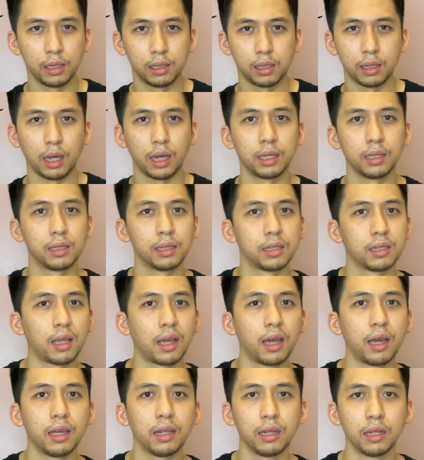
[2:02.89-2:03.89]
side to
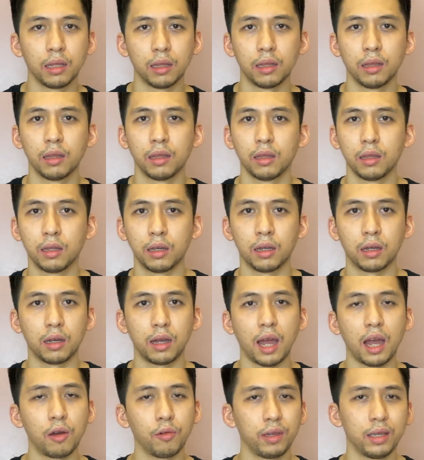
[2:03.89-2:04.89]
side, and
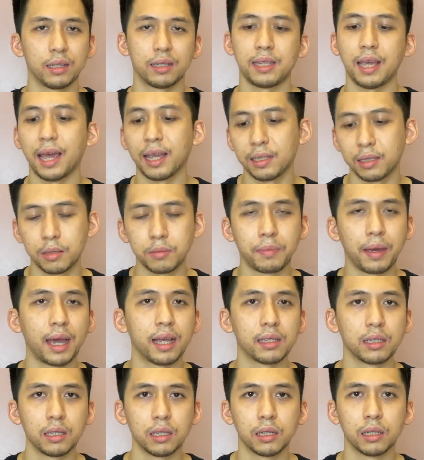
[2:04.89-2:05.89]
how he attacks the
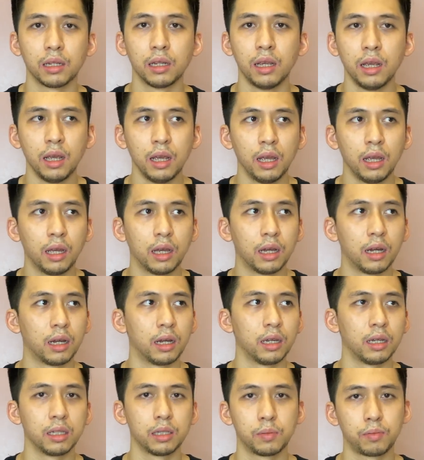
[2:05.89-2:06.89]
basket
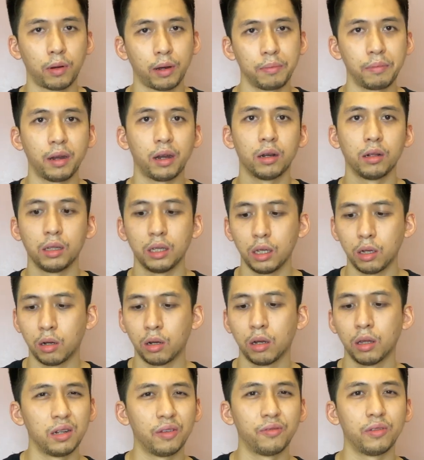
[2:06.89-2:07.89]
is primarily
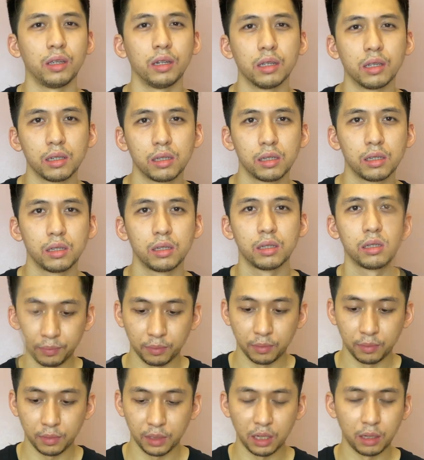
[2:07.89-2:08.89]
on shiftiness.
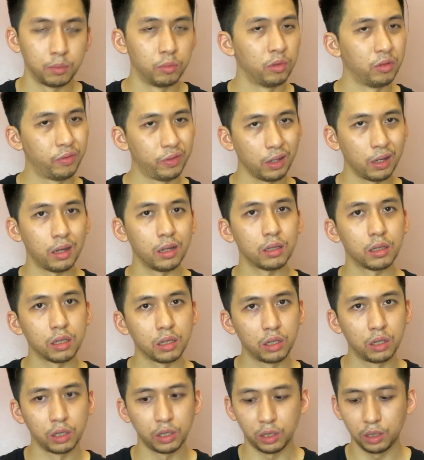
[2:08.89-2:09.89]
Moving on to
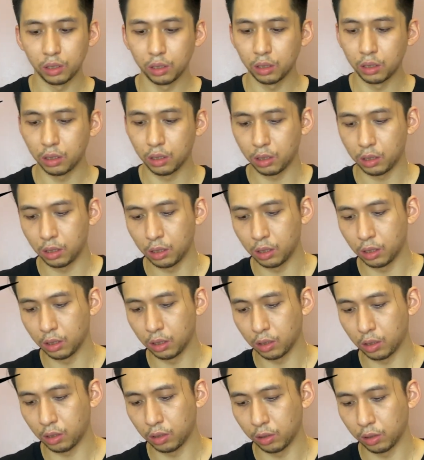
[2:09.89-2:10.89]
cushion, it is
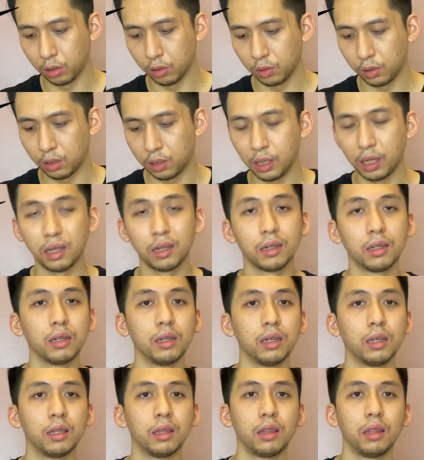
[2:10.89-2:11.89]
also stated
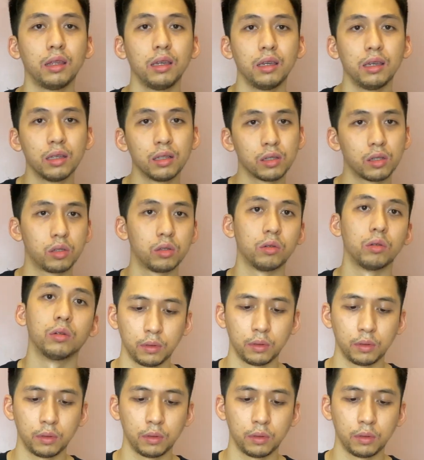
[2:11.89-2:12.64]
in the insole,